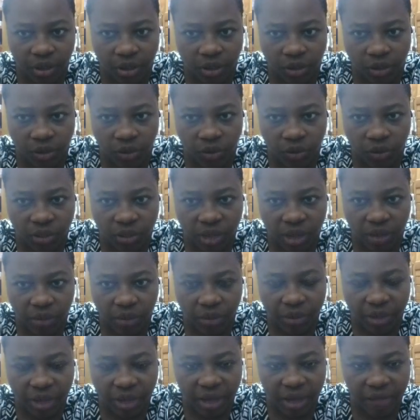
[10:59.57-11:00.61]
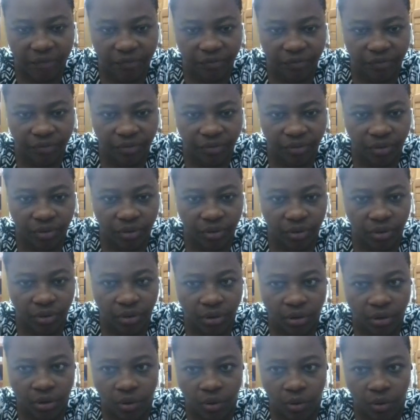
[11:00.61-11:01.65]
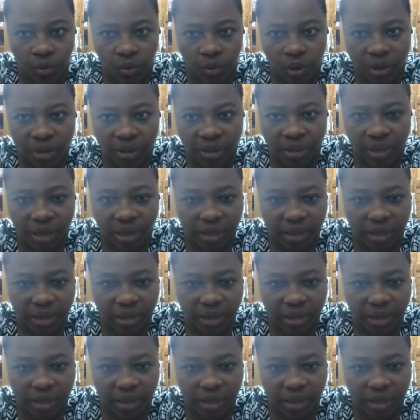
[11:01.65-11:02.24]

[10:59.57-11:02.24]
So now we have 1